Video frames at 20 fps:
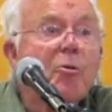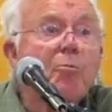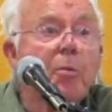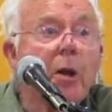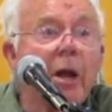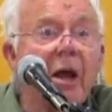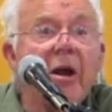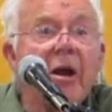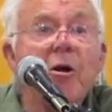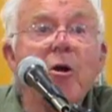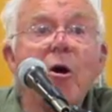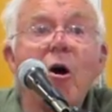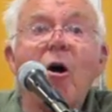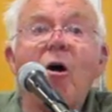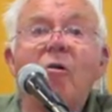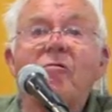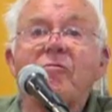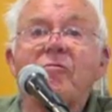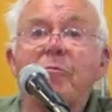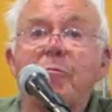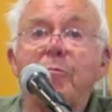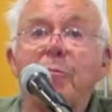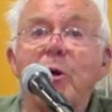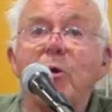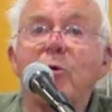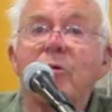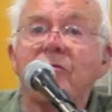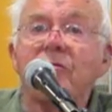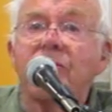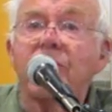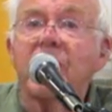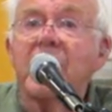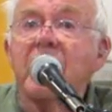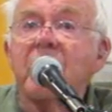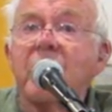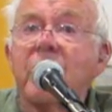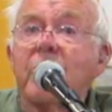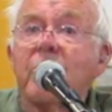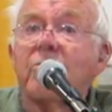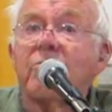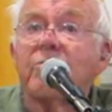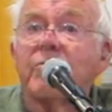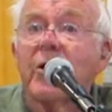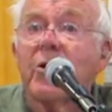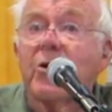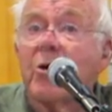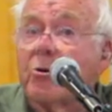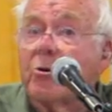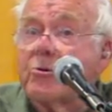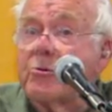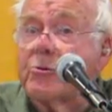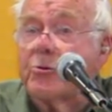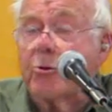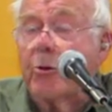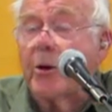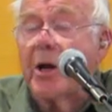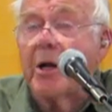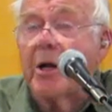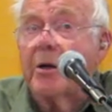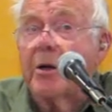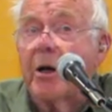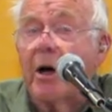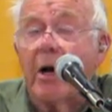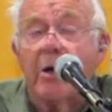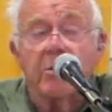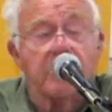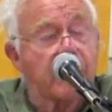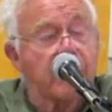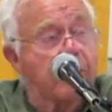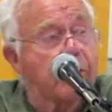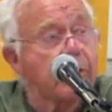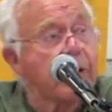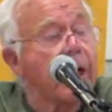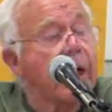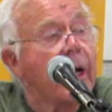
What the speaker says: played off beautifully for those great causes.